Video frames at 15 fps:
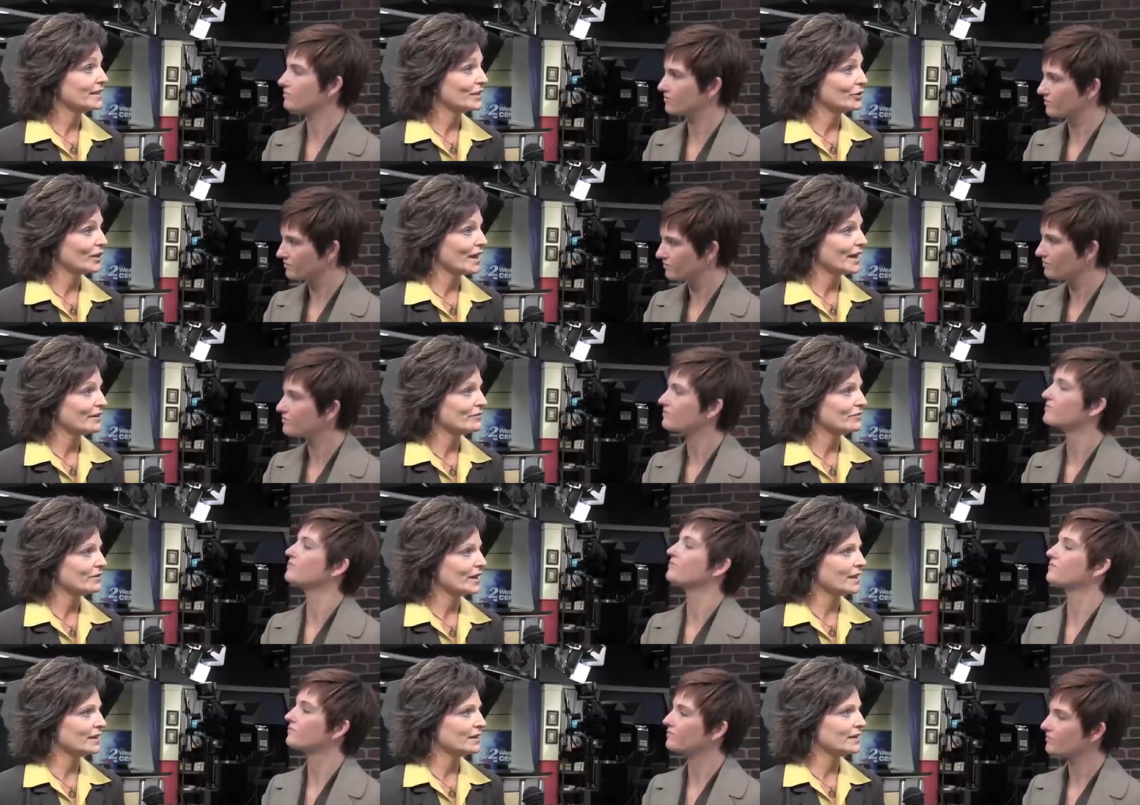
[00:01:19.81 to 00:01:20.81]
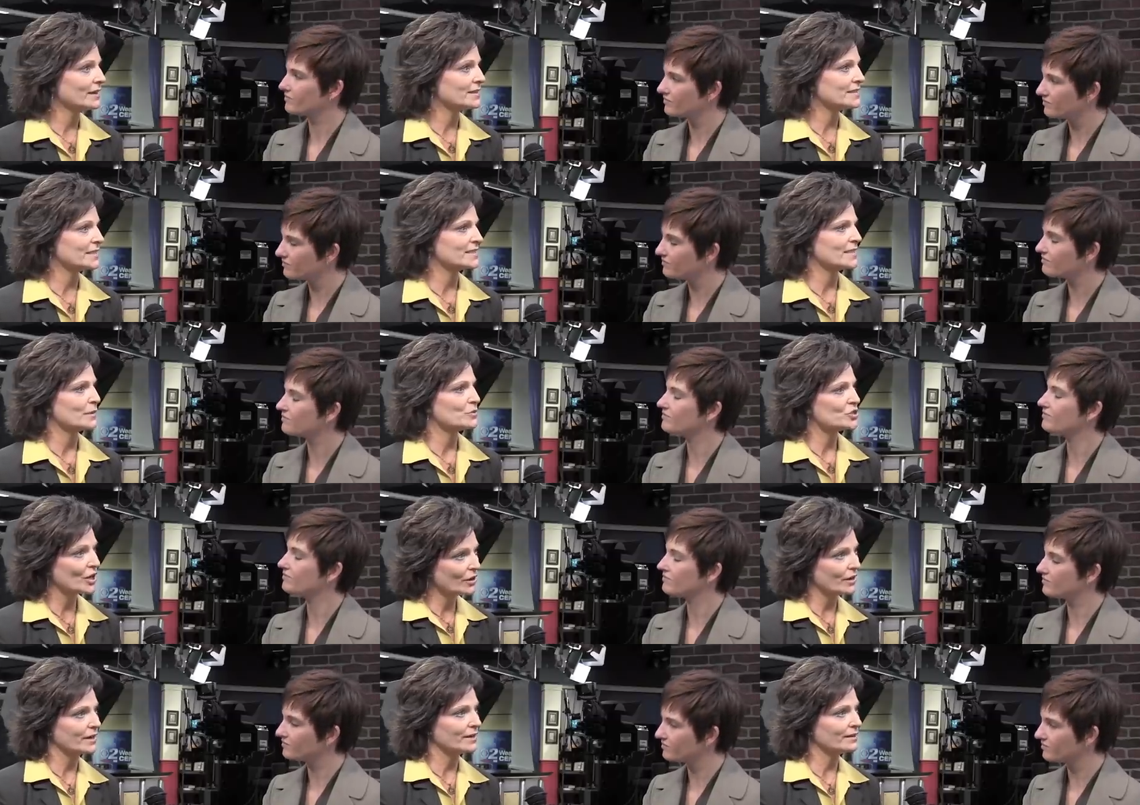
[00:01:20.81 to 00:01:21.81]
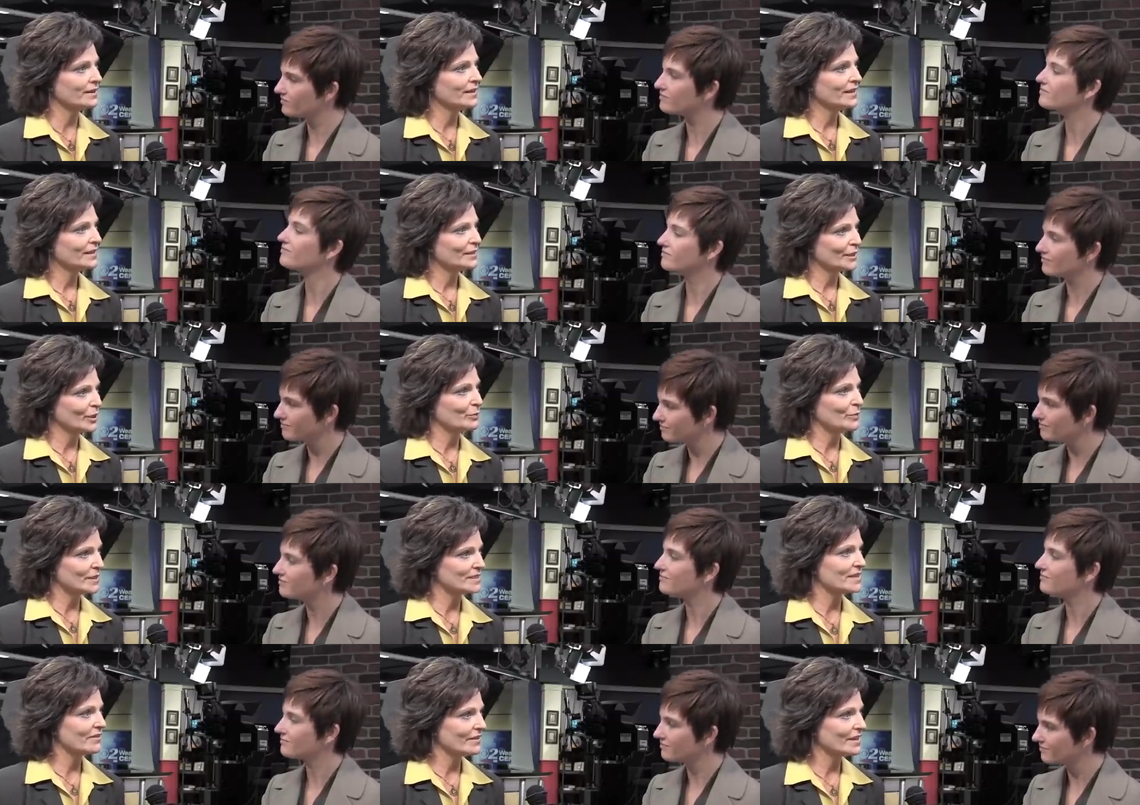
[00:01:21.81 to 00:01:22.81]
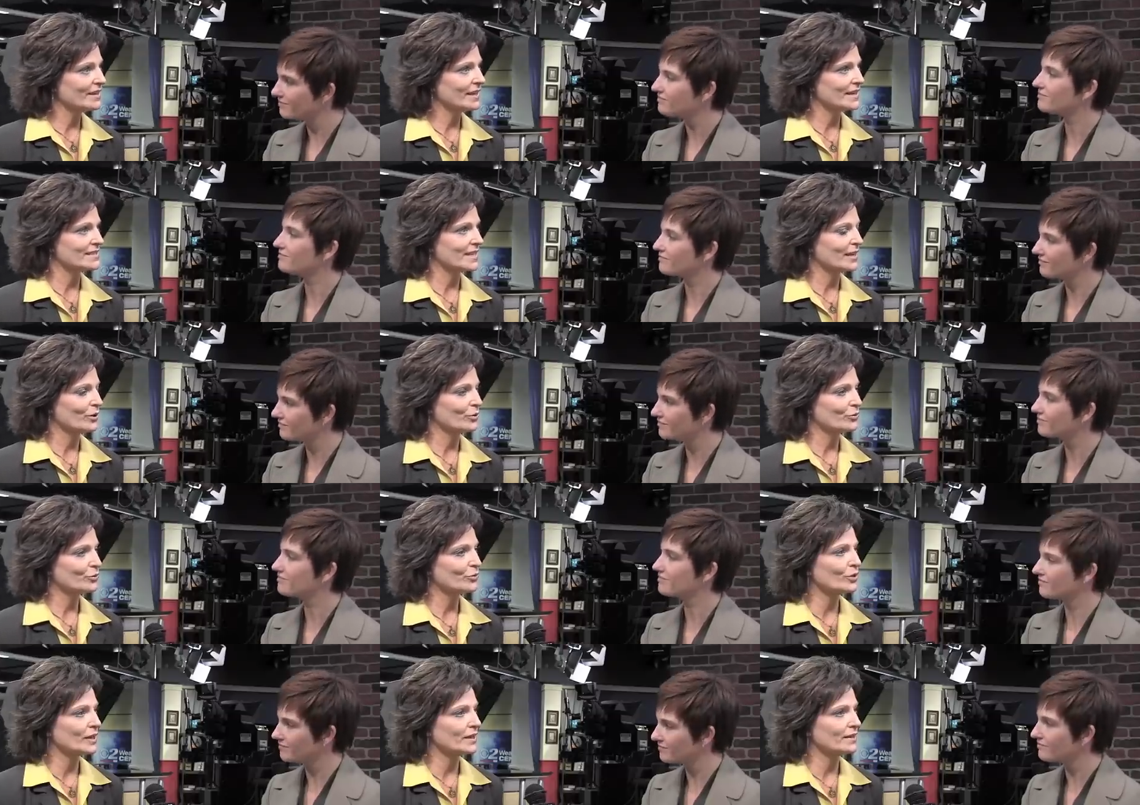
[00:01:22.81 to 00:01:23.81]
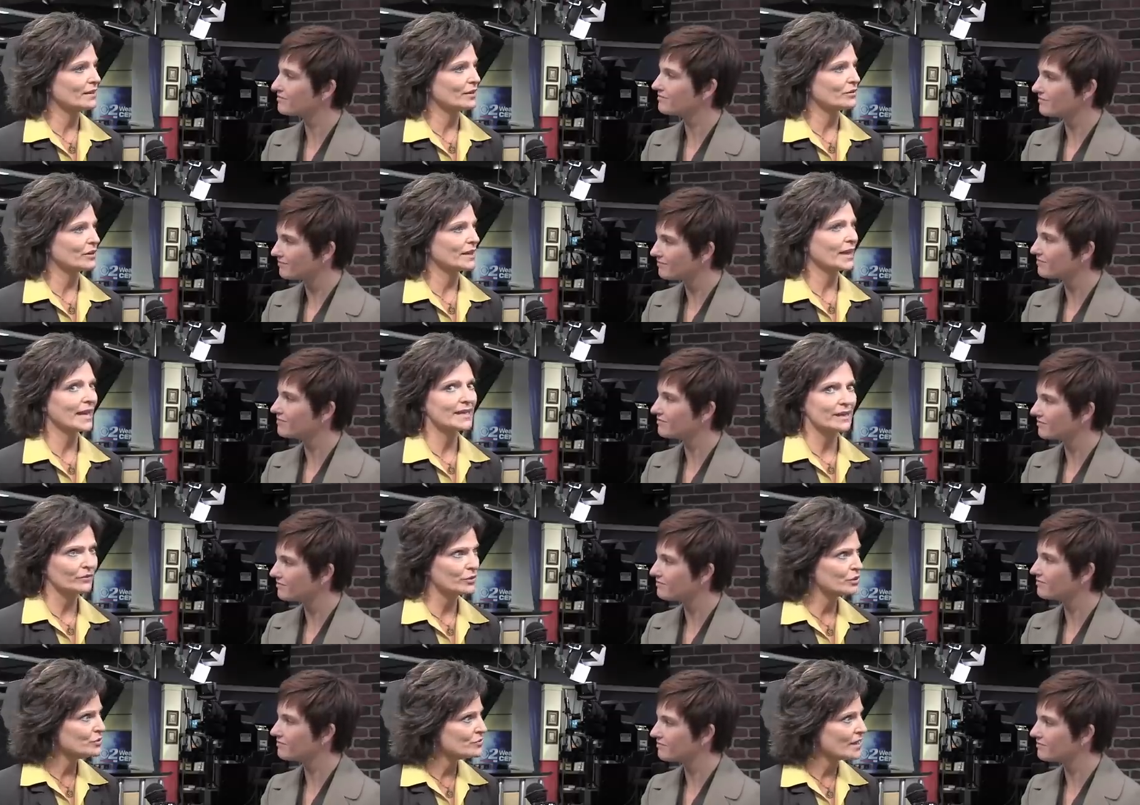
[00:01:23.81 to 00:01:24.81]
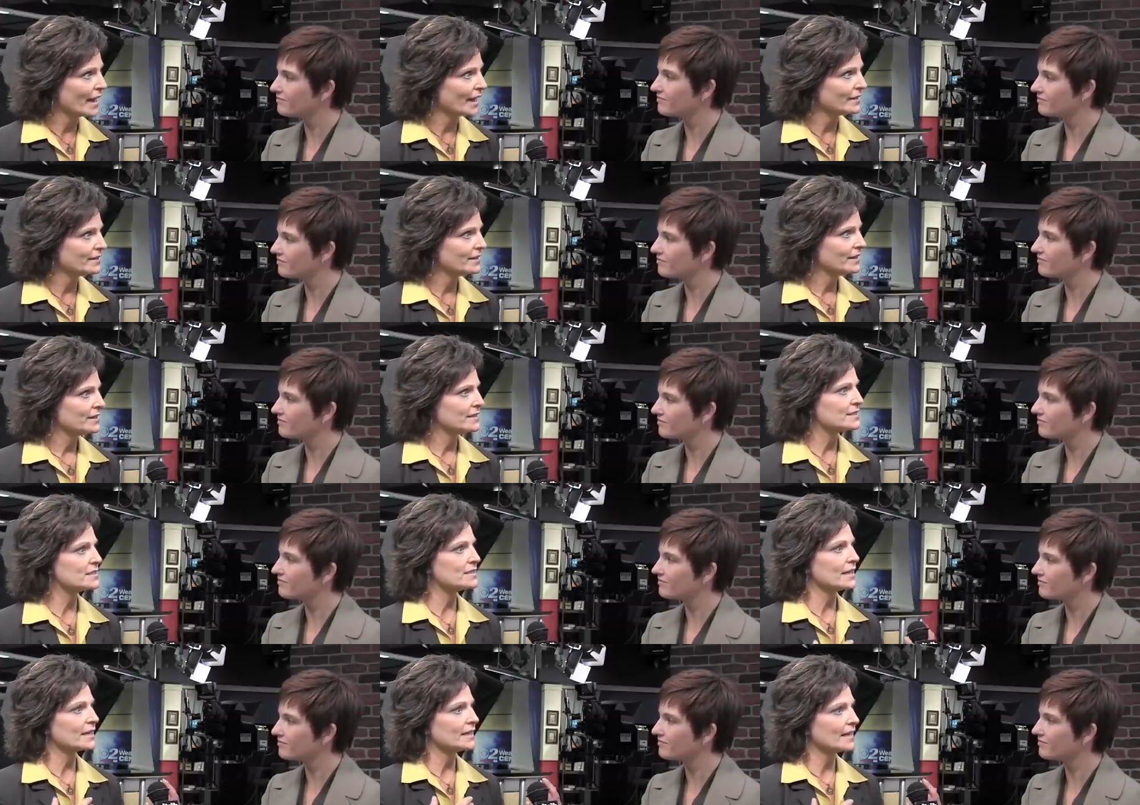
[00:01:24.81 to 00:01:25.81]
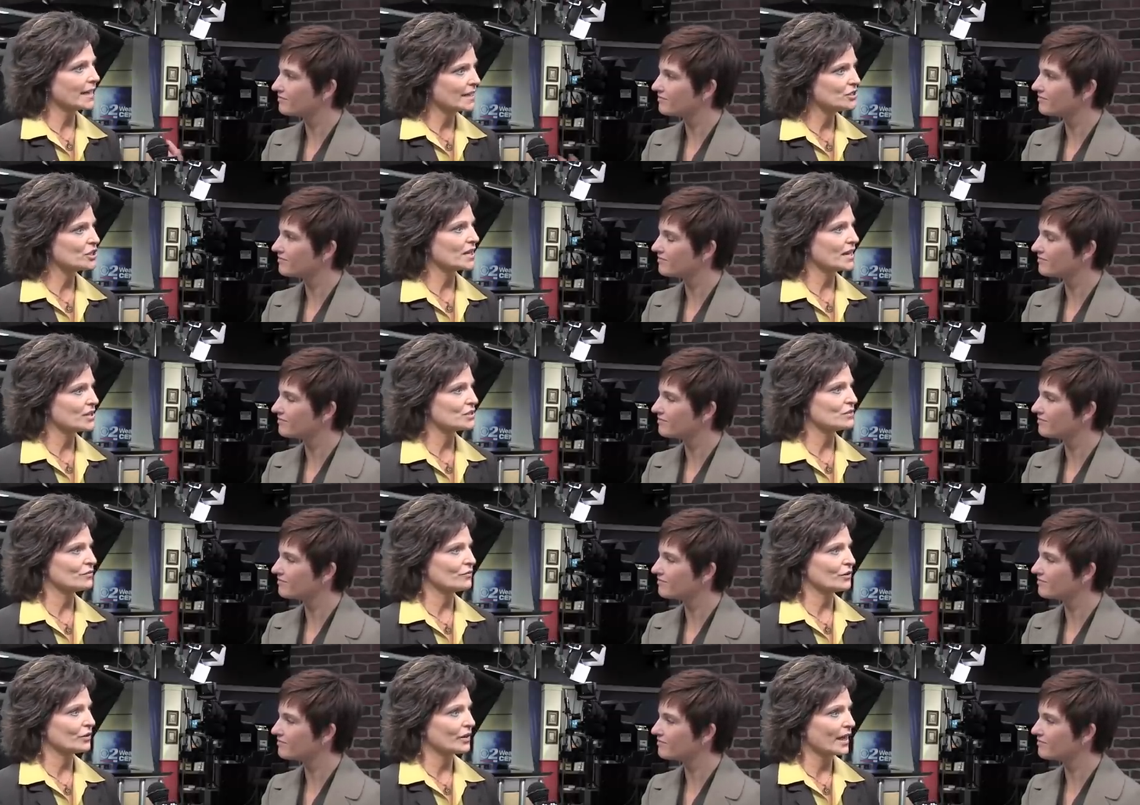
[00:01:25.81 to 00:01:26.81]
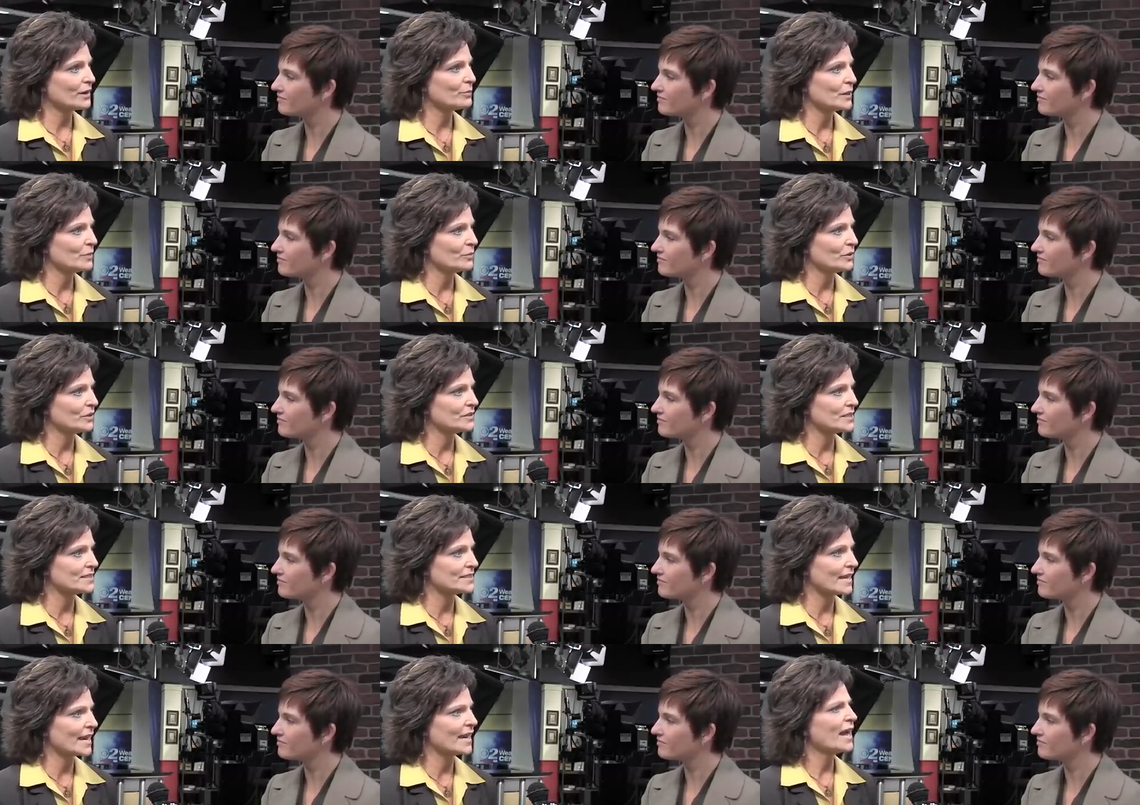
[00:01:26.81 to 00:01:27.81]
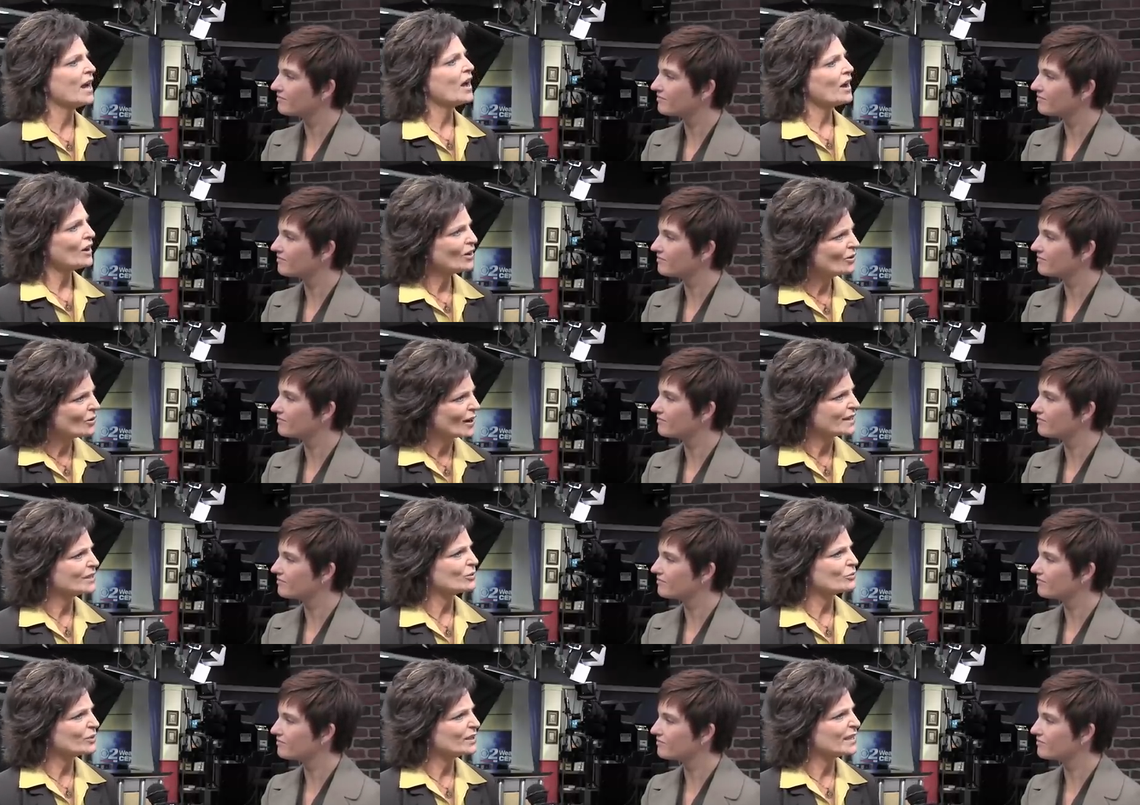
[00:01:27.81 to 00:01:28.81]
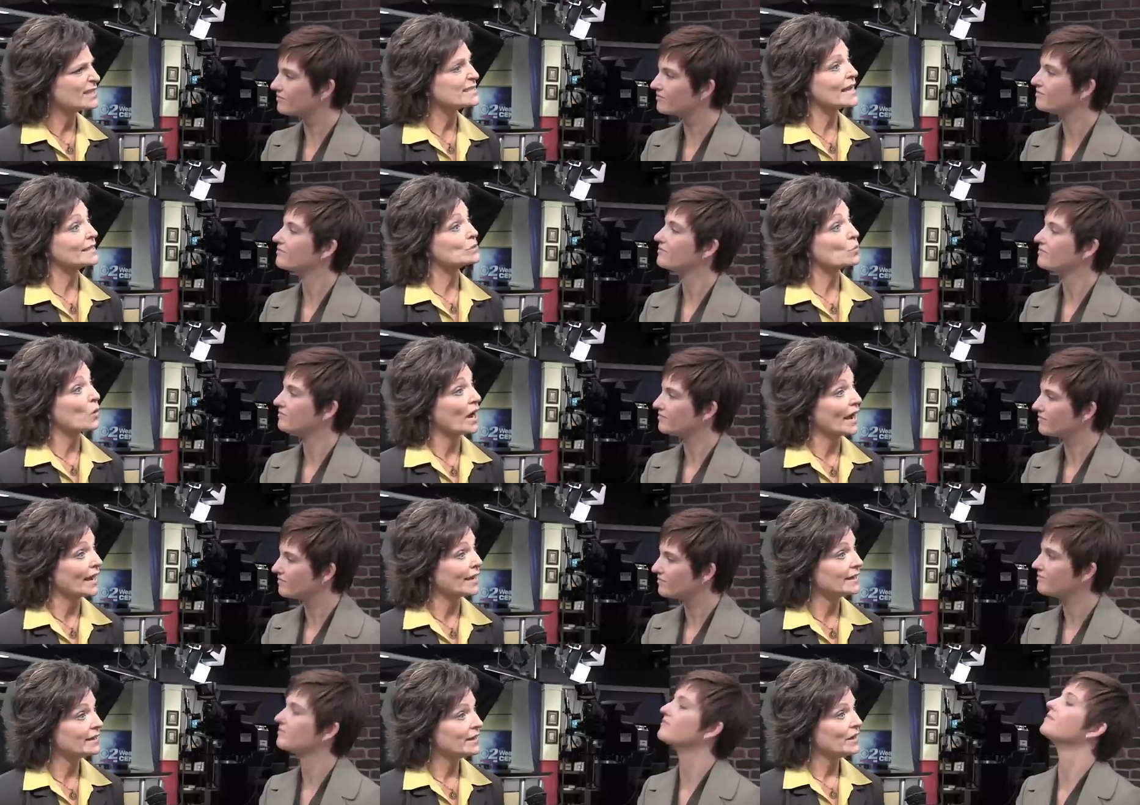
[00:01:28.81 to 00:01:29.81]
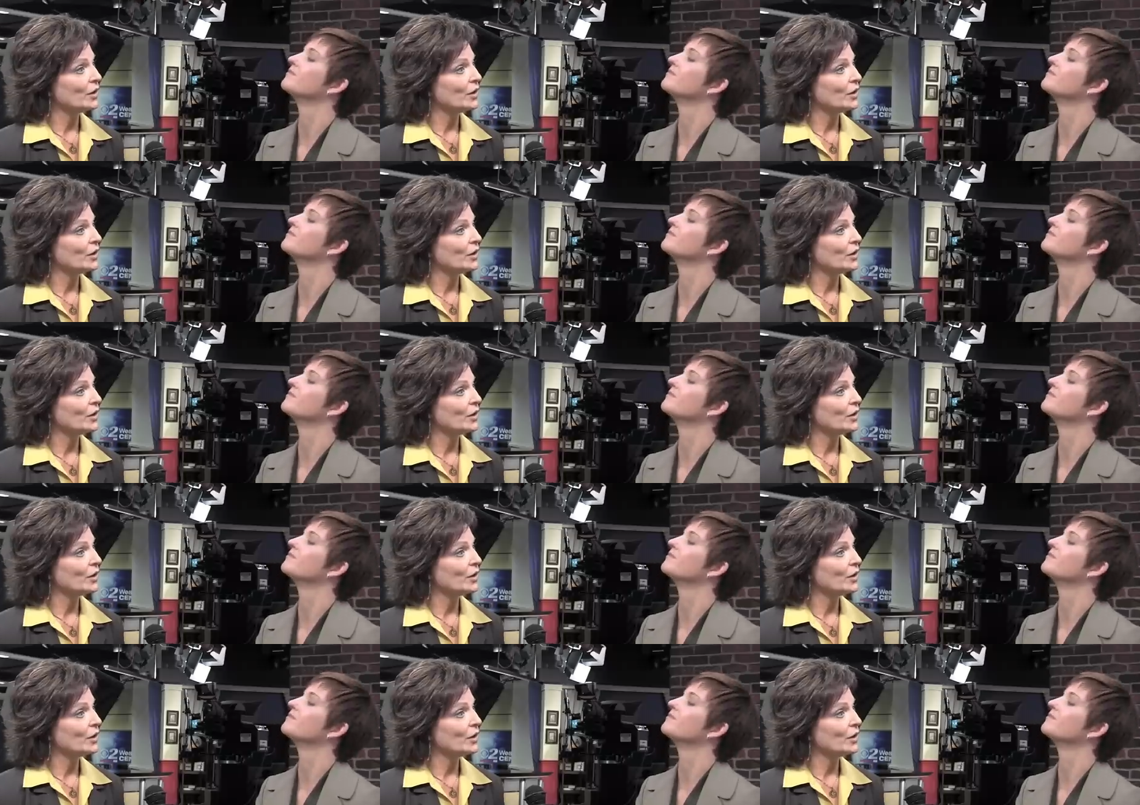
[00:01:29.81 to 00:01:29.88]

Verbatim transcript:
Speaker 1: in their life. And since I'm sharing little bits of it as I go through it, they're like, I never knew that. This is like an education for a lot of people to say, oh, I didn't realize that's why.